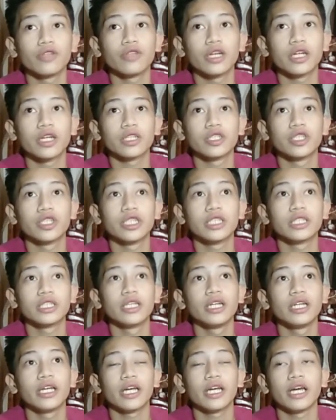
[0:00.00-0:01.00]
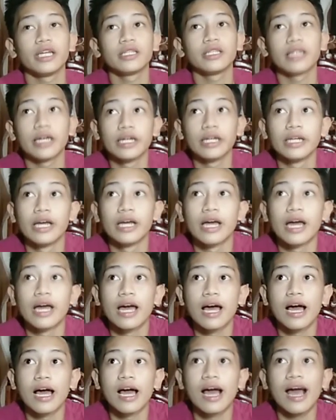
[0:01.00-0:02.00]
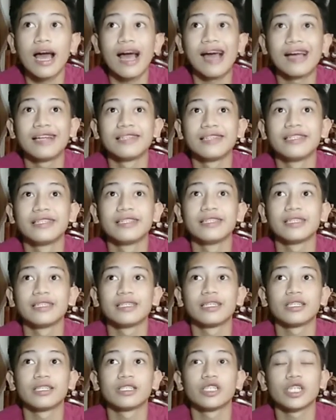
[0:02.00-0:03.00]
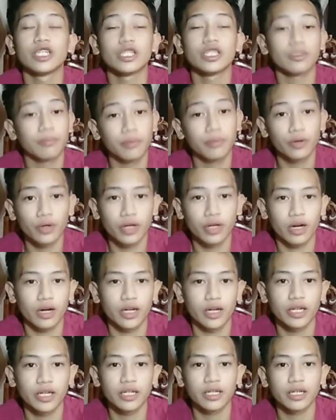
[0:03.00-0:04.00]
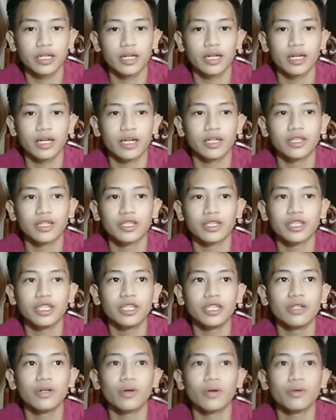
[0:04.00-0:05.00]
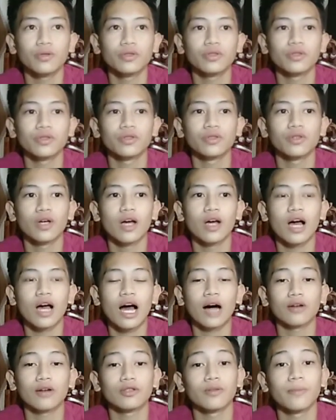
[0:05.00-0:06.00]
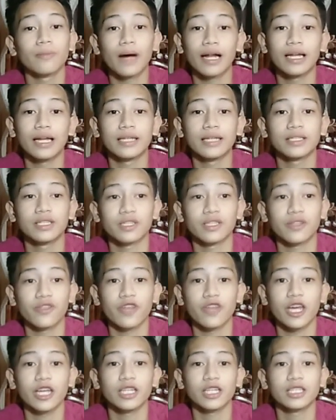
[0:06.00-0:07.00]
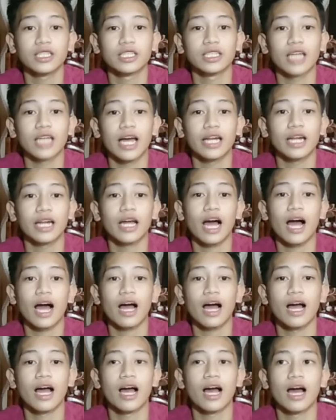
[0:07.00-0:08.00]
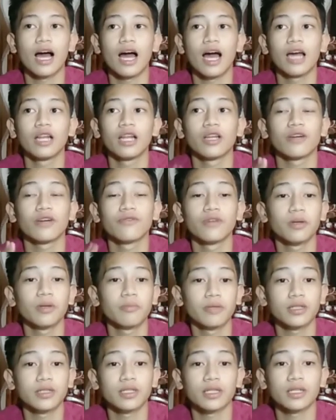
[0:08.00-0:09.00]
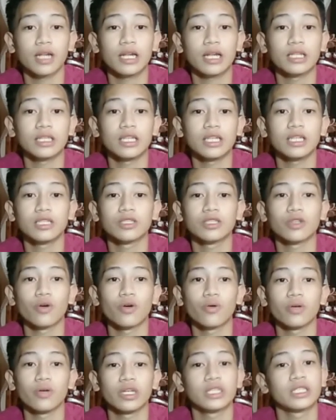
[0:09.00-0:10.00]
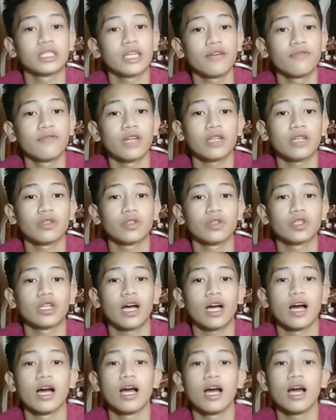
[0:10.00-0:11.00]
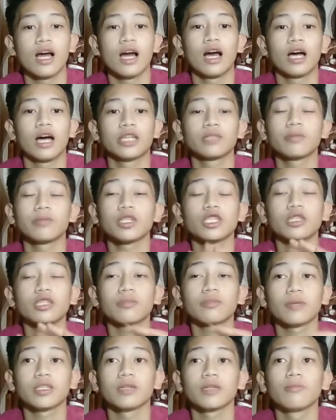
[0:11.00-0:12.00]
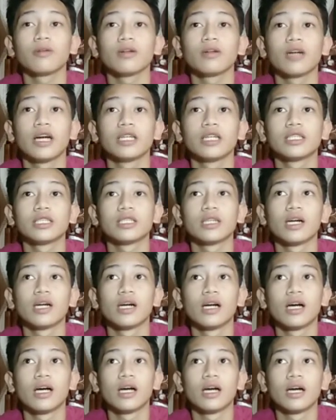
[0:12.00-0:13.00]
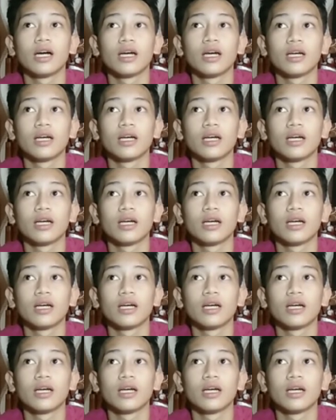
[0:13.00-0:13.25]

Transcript: I know that she's dedicated and she has a pure heart. She knows how to balance things and I love her personality so i-save na to siya. As much as possible guys,